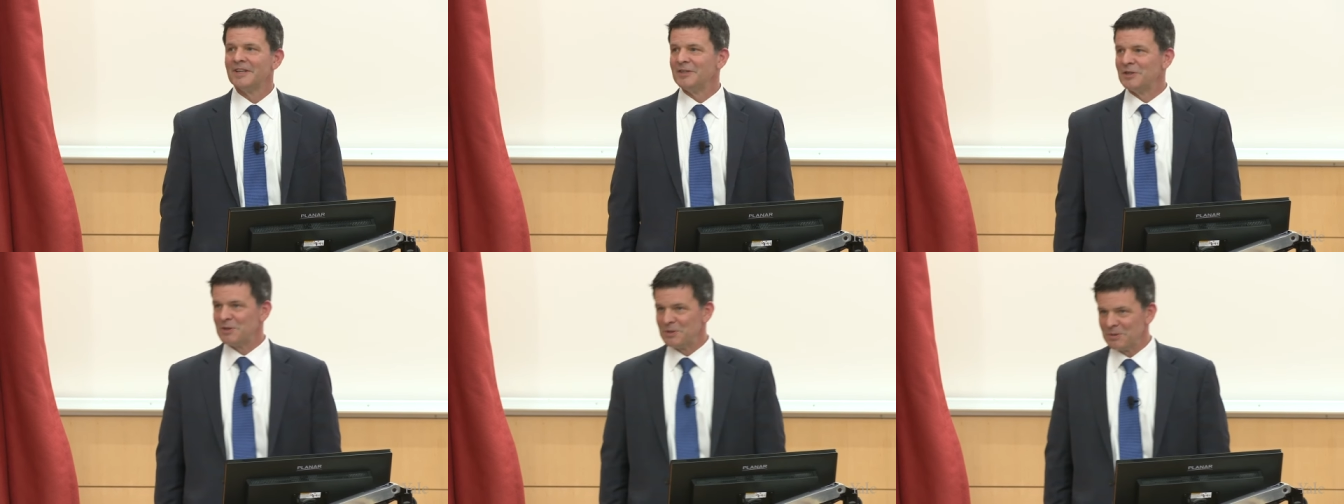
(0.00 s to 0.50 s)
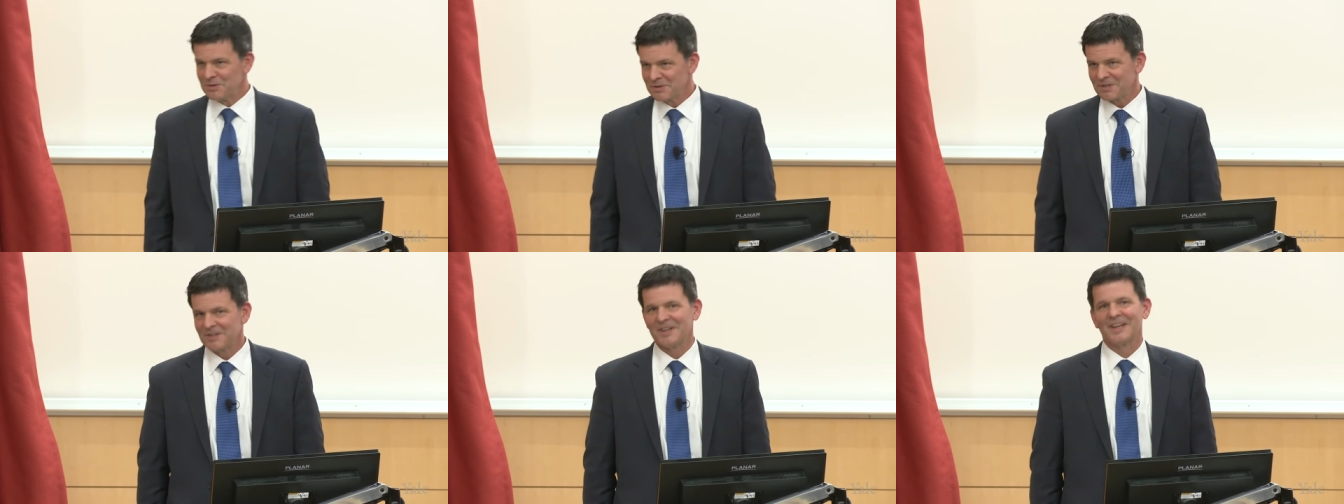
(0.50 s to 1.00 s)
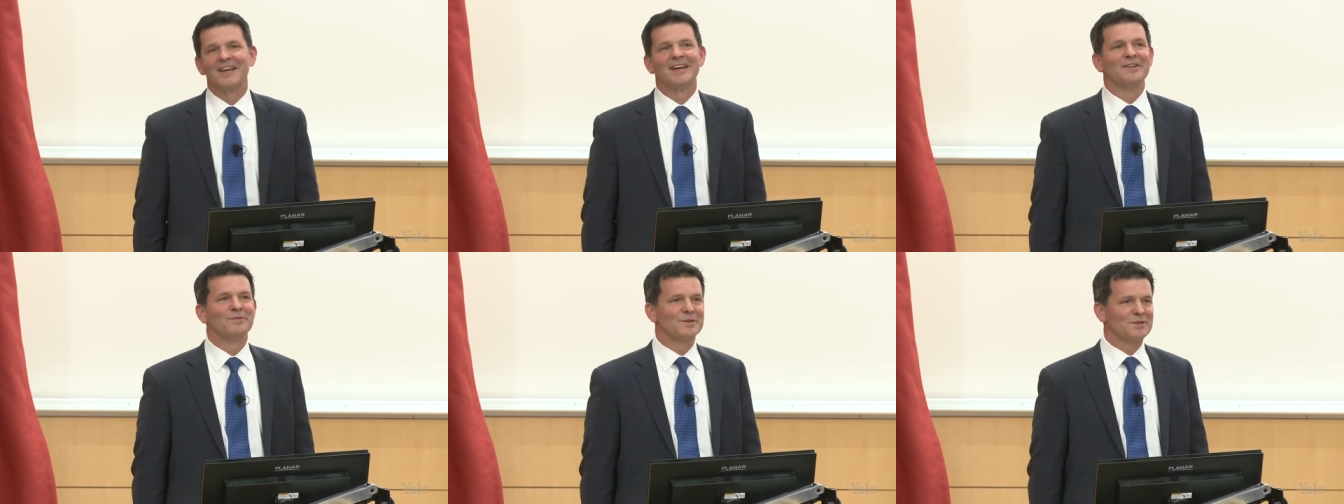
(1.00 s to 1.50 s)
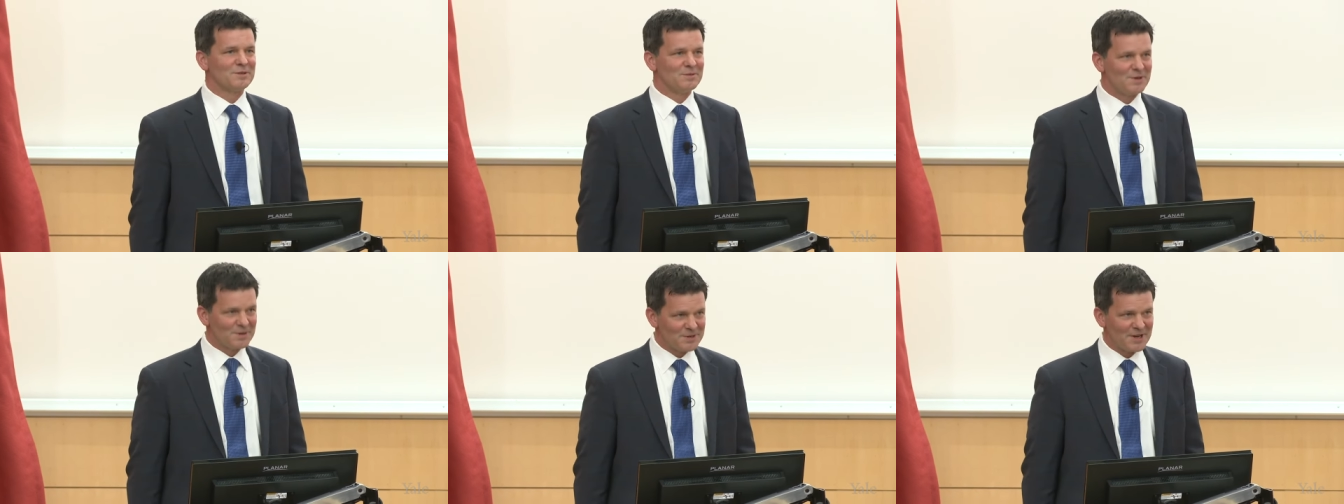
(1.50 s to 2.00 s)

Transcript: in the news and which you no